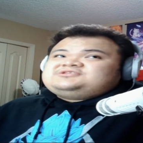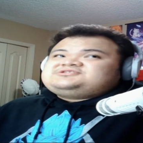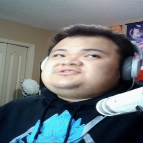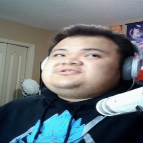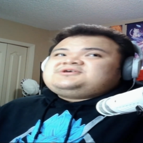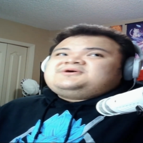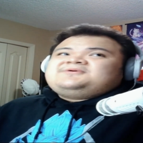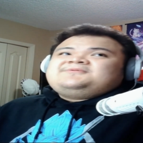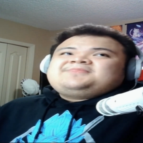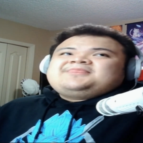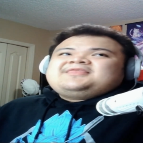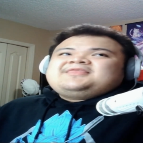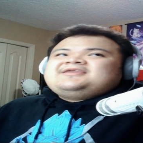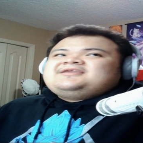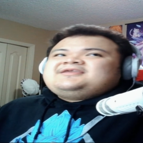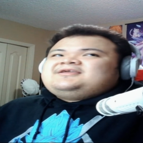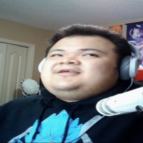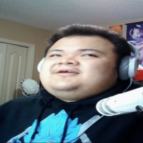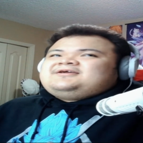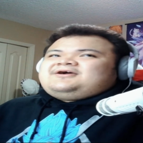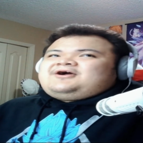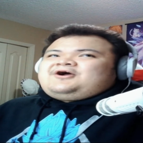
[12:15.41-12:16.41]
So
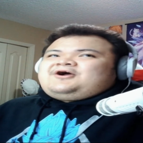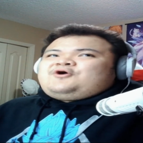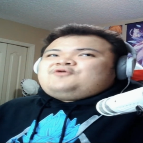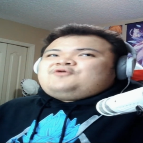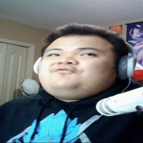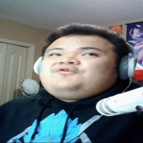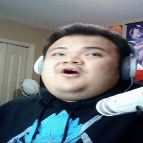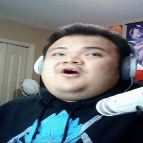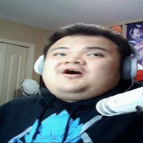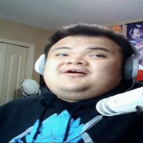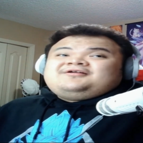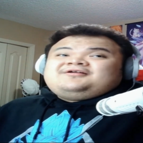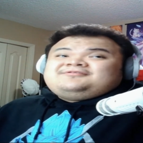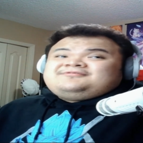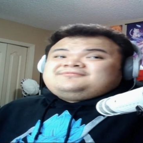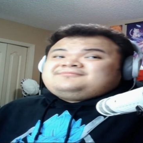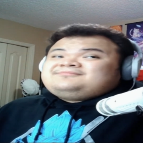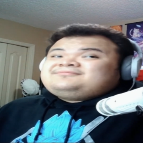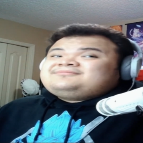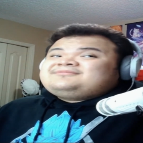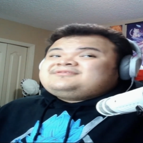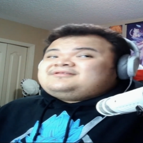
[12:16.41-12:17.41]
overall,
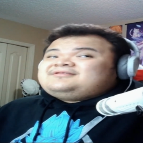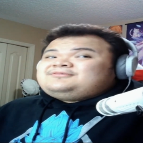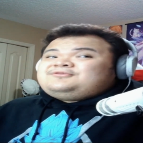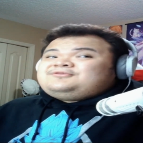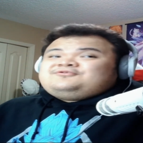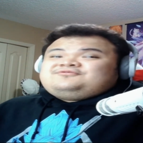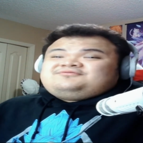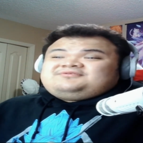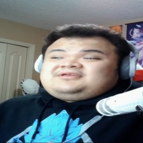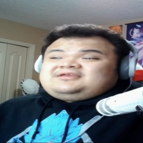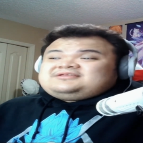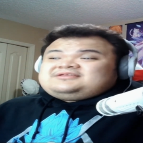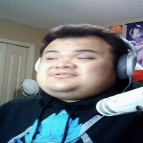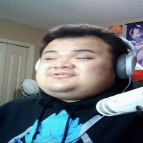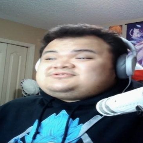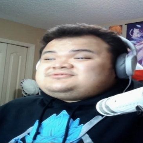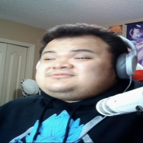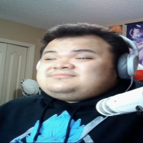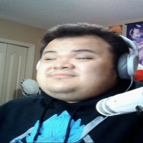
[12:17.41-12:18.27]
Luffy and